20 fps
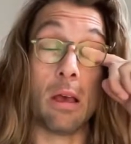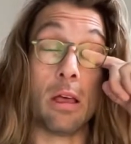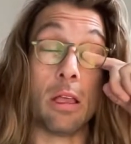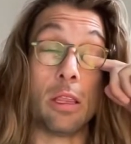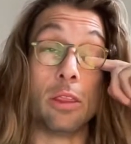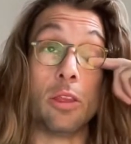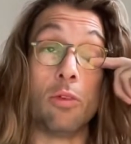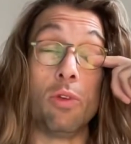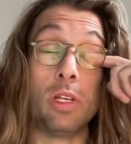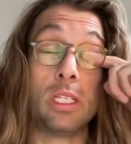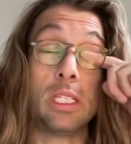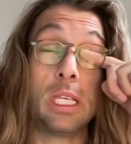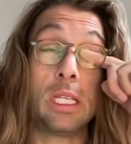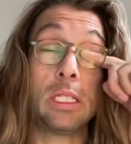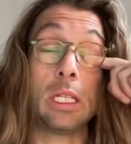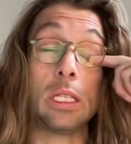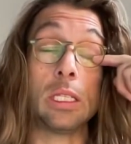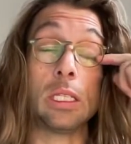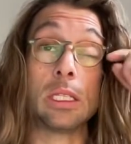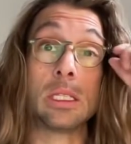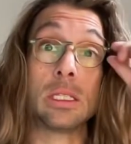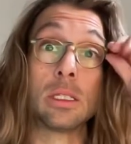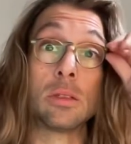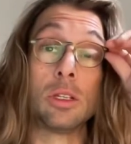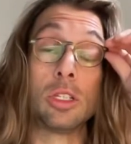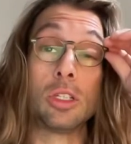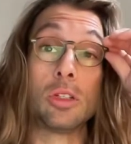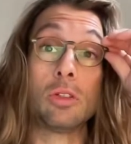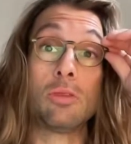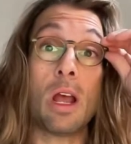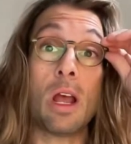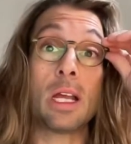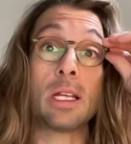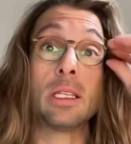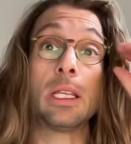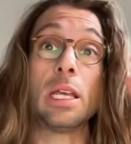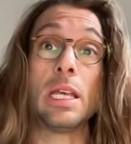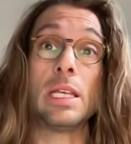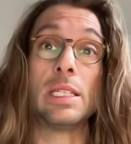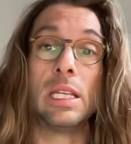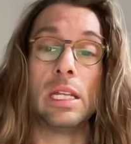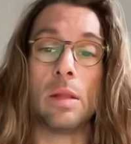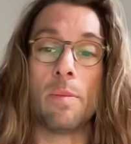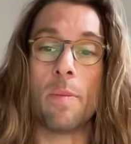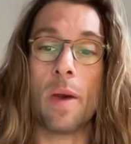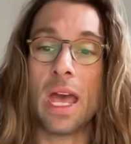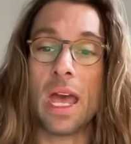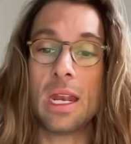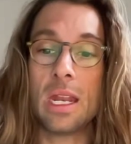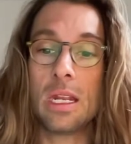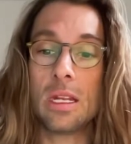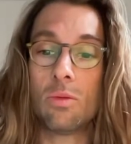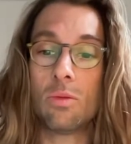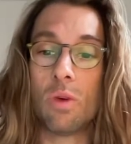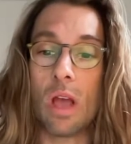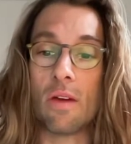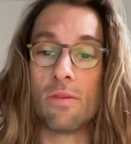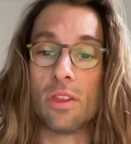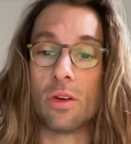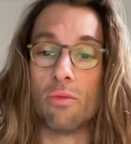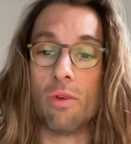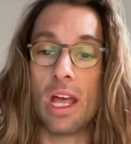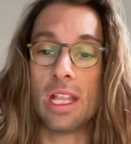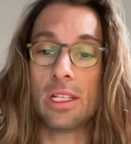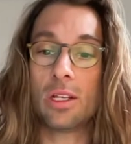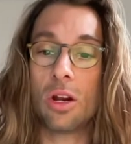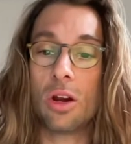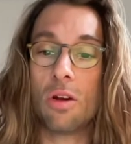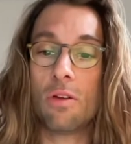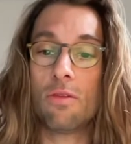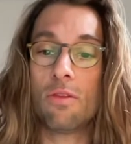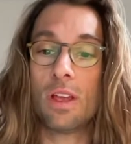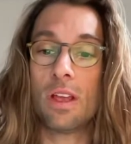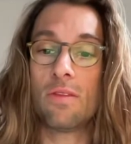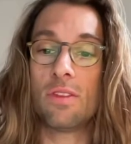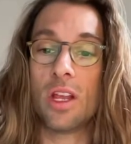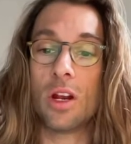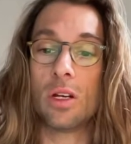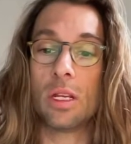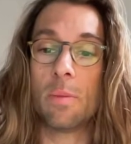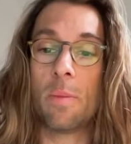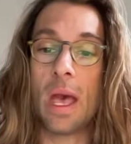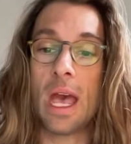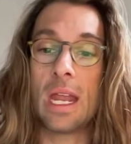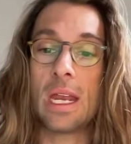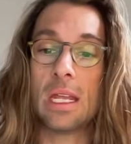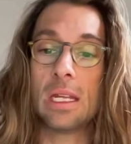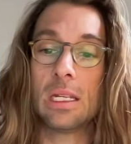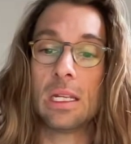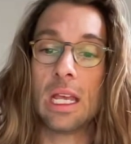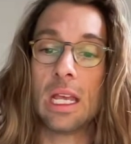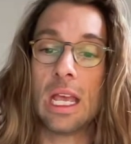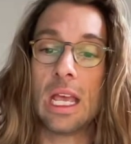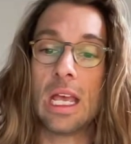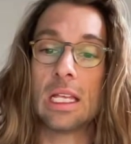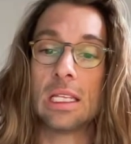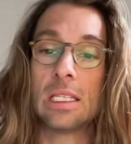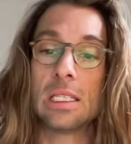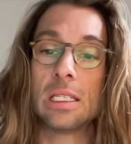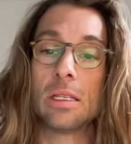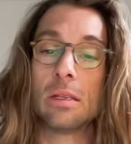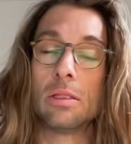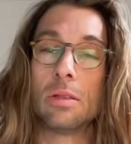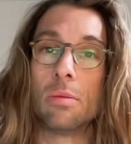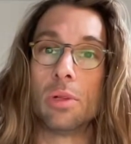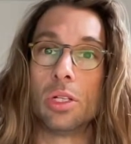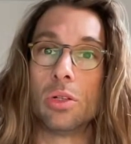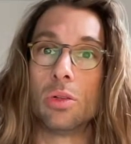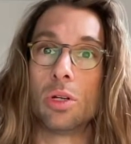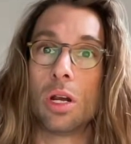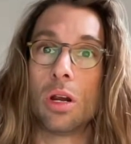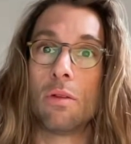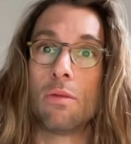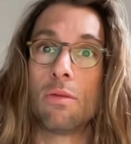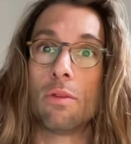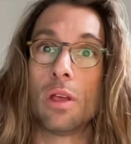the resistance, the strength is independent, we have the red curve. If they are dependent, is the blue curve.